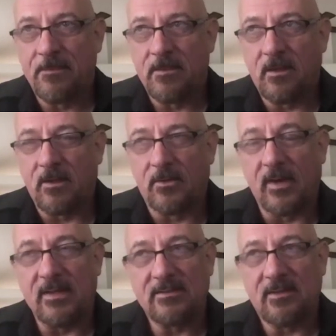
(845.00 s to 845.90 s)
A
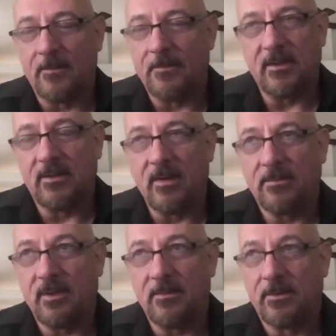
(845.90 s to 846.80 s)
great company, great
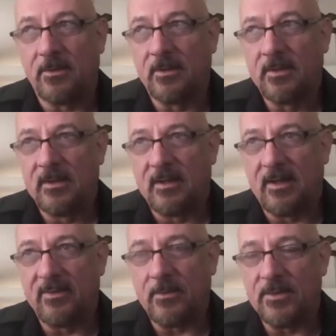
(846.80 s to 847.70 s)
people.
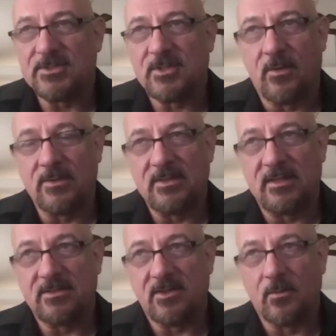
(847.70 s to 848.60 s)
They were used to going
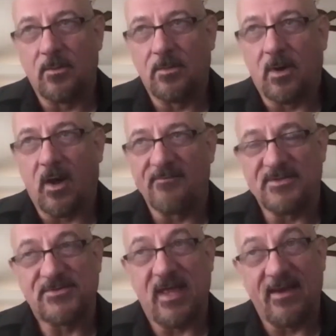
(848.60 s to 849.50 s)
into the
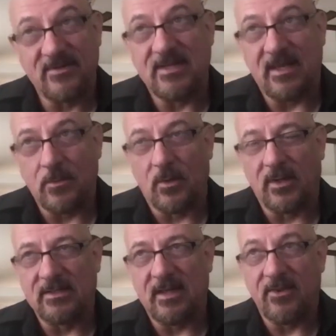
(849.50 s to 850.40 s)
office every day and
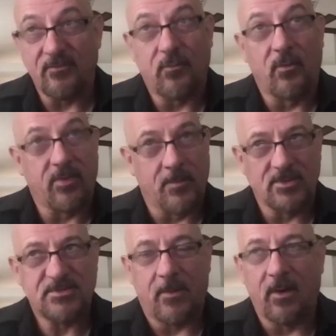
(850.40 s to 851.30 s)
working together for the
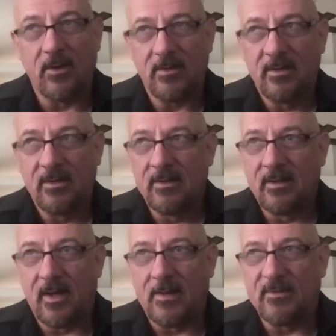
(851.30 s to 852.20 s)
most part.
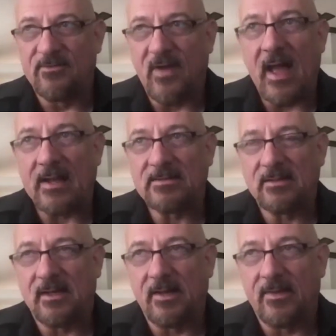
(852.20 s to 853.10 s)
In fact,
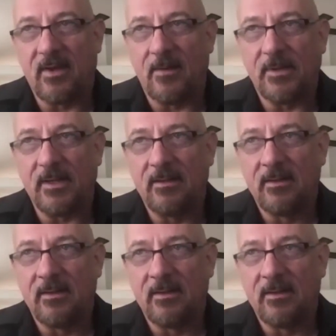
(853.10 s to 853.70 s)
the company